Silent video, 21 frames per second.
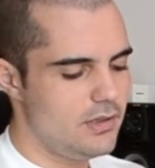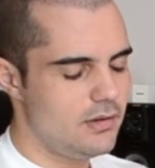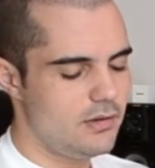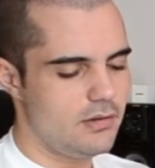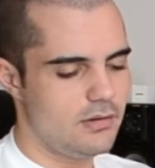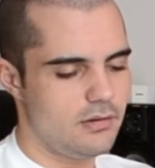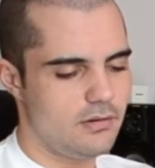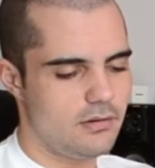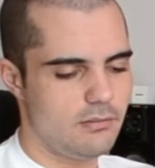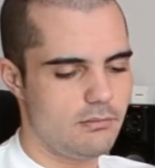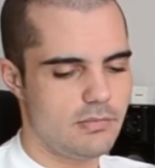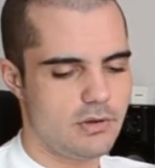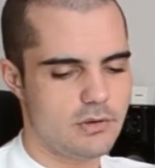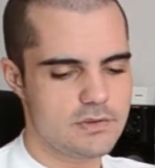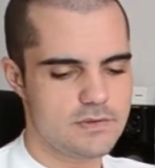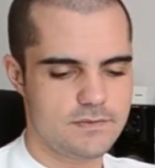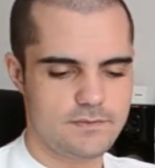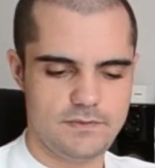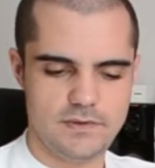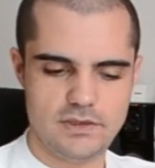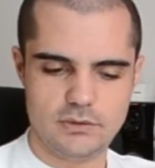
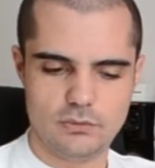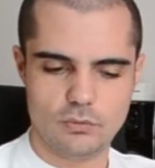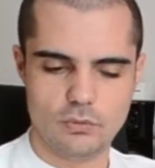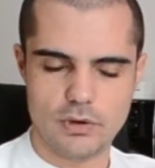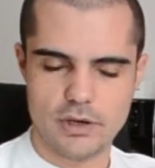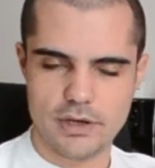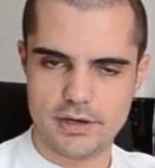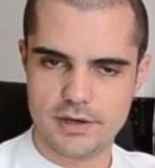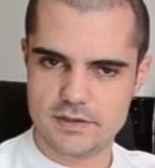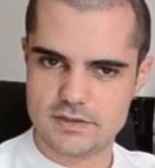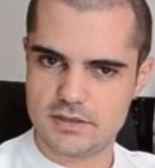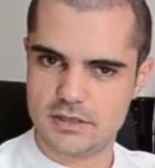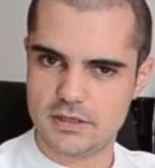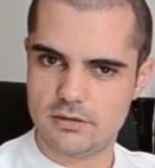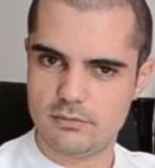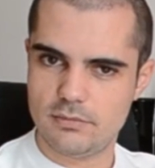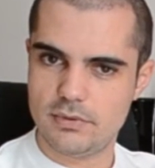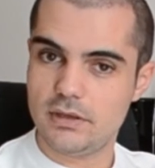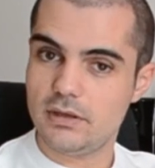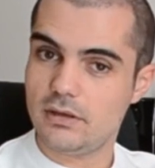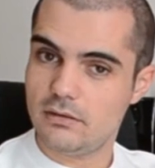Mouse feet wear is gonna
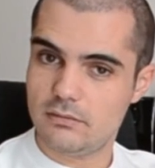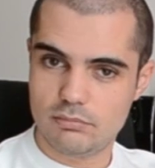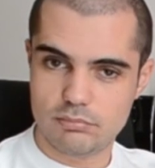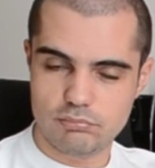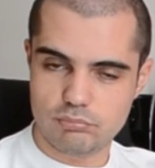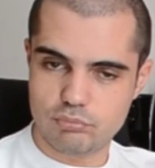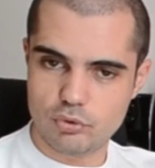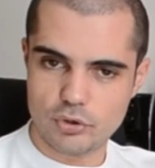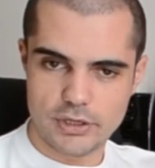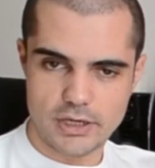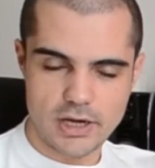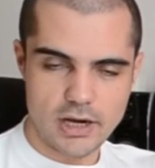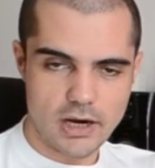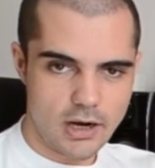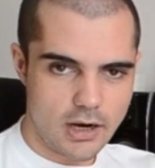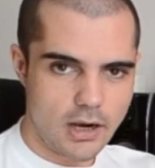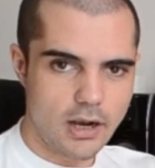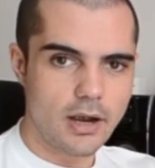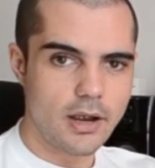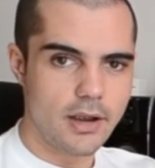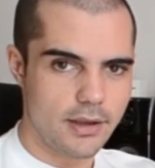be pretty
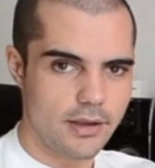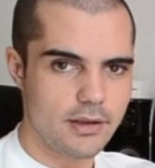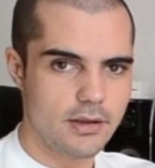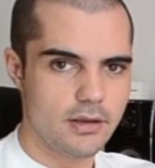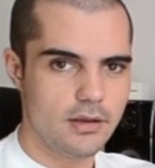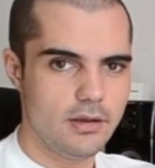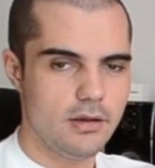high